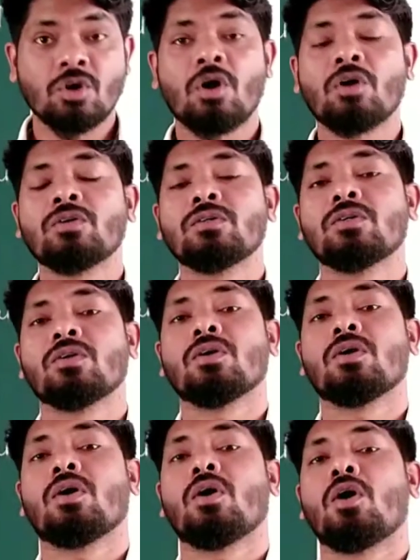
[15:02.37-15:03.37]

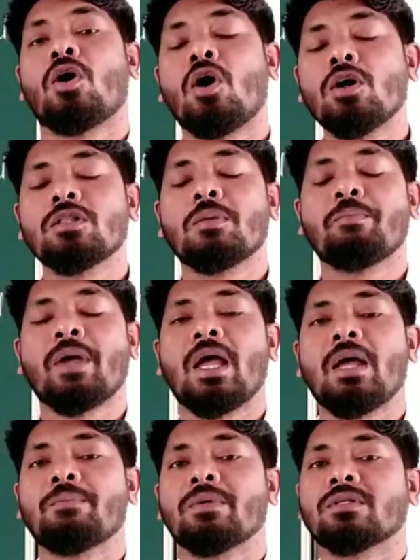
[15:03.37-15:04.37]
drawn on the
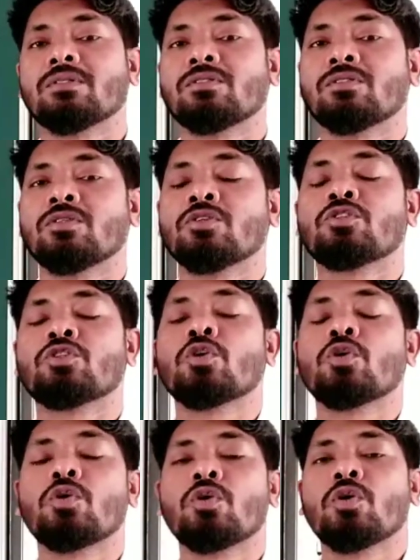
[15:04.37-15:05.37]
map to
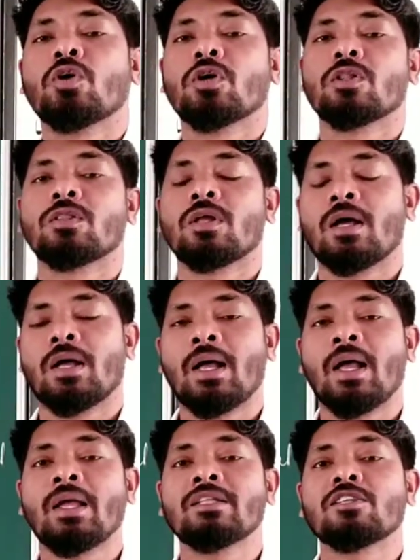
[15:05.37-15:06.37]
show the
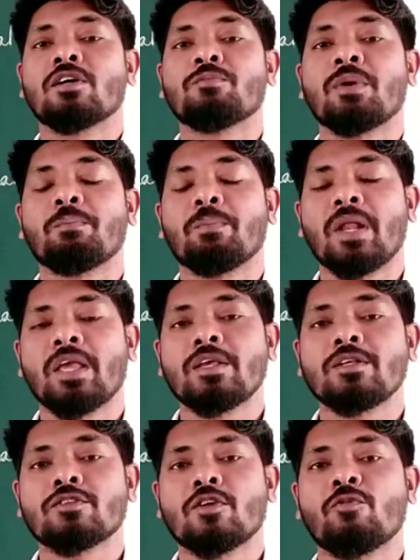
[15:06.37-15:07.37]
height of a
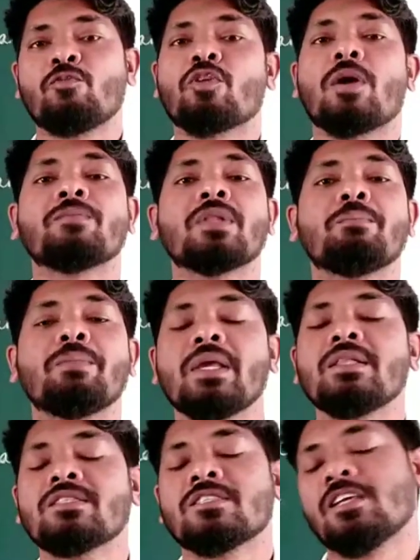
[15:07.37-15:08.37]
place from the
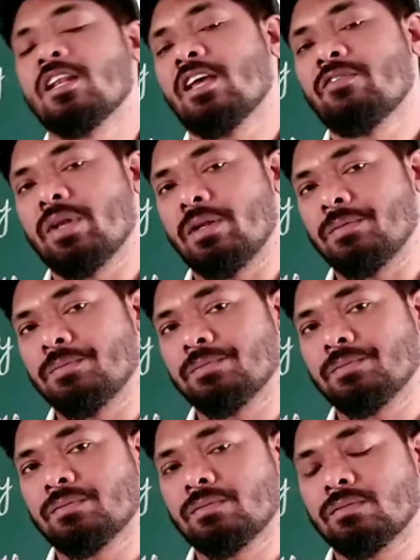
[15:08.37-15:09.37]
mean sea level.
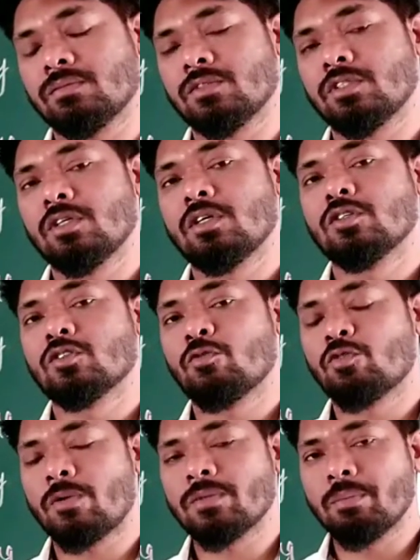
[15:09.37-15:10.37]
So
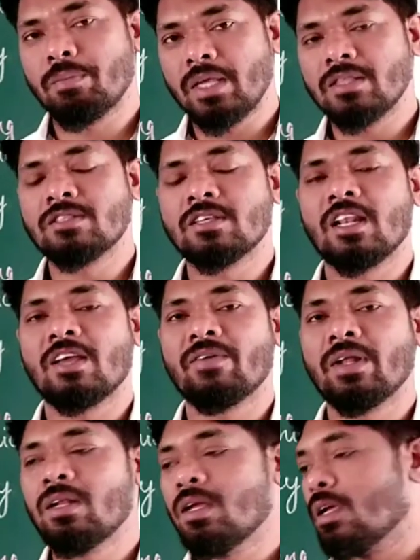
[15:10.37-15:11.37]
from the mean sea
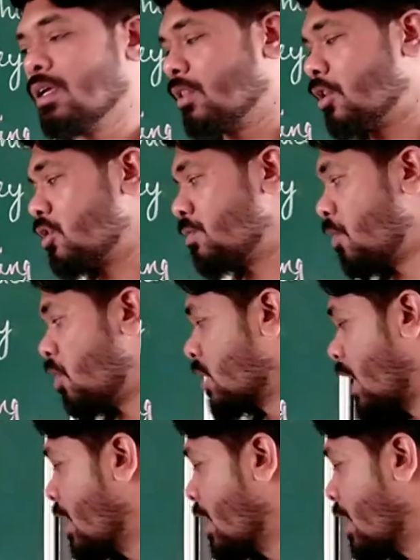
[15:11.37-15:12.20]
level, the spot